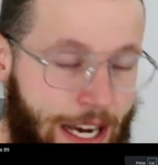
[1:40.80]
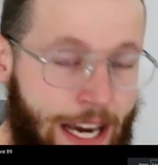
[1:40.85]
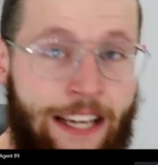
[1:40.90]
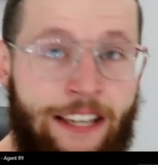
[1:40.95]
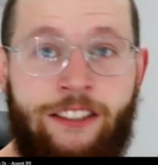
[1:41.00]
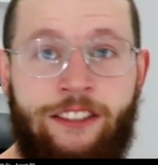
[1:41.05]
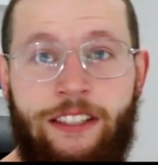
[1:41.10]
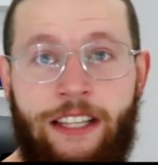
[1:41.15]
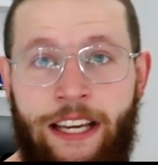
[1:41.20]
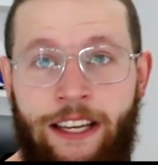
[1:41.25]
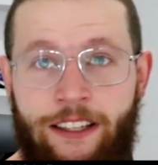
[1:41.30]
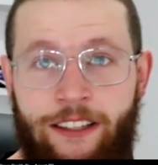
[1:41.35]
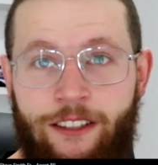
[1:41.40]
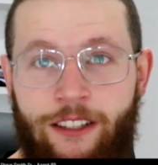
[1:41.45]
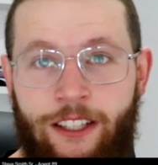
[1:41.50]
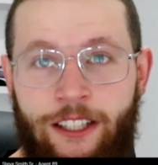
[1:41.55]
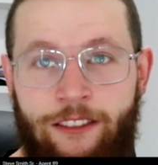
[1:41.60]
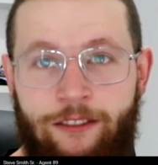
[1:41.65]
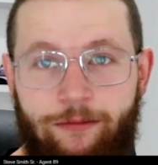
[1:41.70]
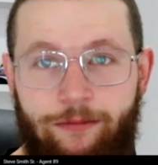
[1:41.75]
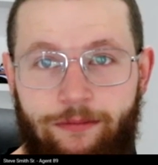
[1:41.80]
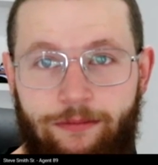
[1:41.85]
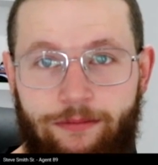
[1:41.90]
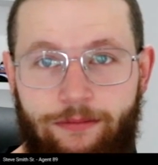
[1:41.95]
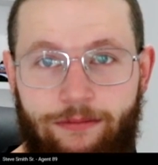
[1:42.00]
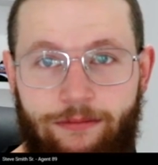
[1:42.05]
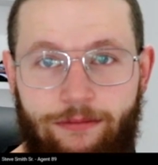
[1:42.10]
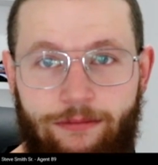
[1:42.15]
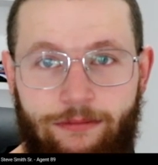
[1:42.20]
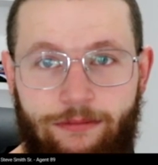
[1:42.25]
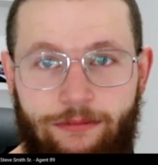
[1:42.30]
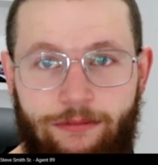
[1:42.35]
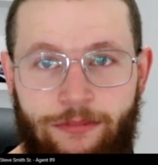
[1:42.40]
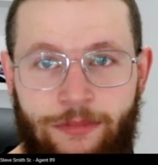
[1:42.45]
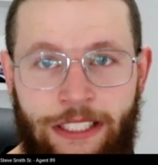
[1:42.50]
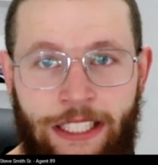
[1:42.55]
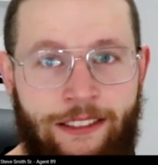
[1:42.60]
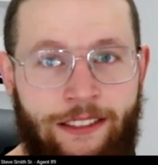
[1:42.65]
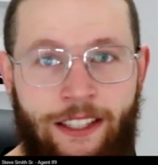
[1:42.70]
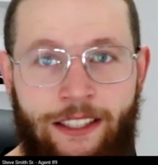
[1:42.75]
Agent 89.
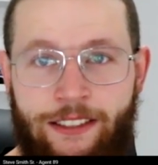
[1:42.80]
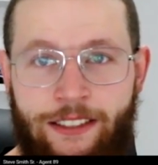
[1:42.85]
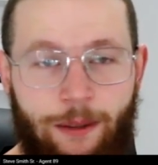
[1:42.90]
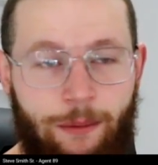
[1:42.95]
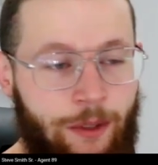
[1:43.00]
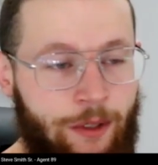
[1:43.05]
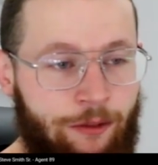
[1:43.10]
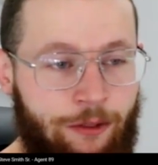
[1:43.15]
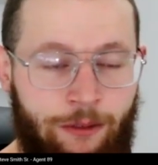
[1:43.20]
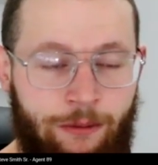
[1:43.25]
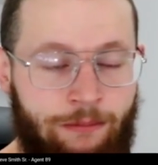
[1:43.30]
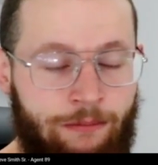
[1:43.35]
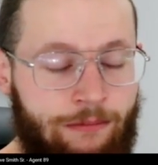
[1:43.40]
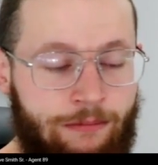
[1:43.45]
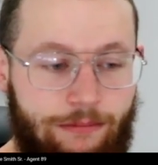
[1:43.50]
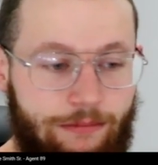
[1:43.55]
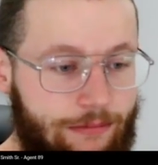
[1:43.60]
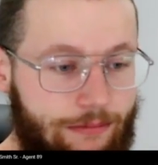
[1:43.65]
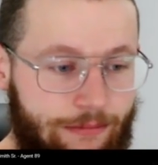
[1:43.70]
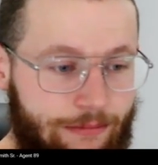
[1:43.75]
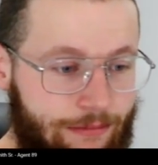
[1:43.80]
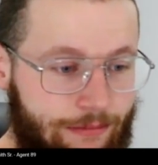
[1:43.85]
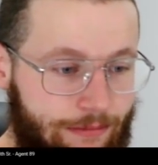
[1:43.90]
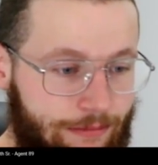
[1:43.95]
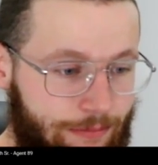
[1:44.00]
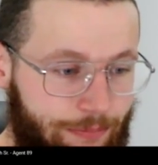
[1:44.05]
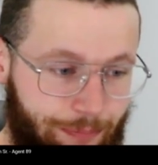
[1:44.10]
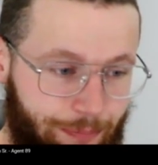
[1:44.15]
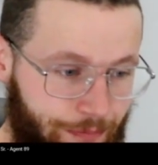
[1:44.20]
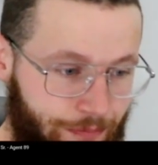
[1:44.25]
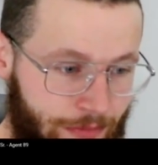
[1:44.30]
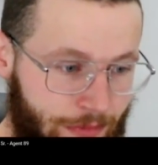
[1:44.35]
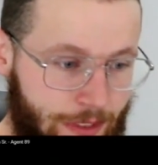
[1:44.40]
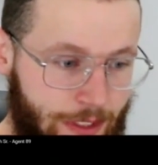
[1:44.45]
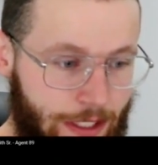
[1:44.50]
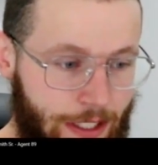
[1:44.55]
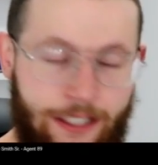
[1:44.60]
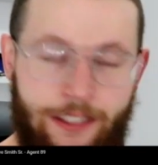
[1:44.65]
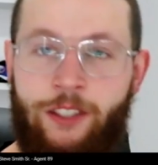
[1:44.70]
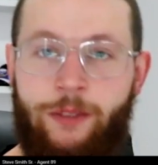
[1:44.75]
Sounds like something from
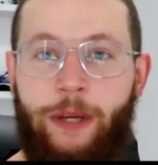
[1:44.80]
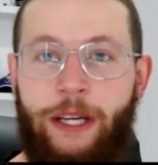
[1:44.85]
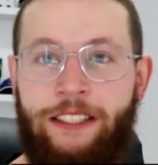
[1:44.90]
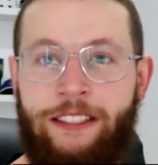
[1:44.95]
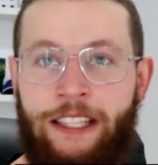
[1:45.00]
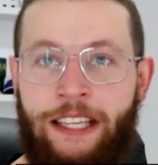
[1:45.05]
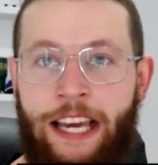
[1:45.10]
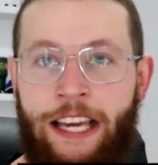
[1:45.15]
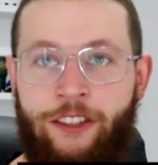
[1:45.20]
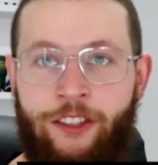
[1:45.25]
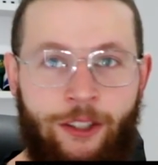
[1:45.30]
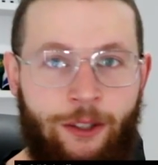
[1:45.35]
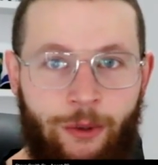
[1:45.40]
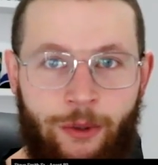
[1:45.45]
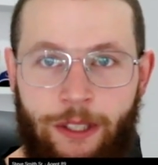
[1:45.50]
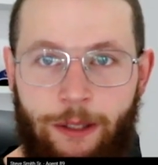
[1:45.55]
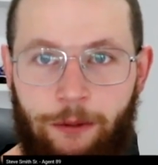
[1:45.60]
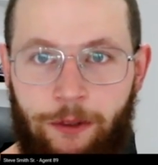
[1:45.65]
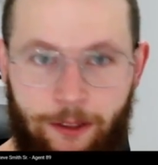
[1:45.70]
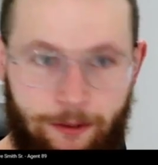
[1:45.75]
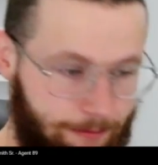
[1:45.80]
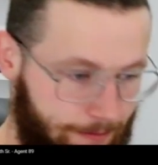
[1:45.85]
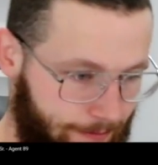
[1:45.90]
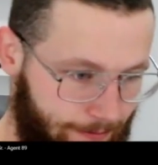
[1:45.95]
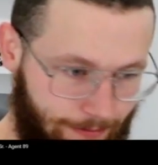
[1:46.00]
Inspector Gadget or something.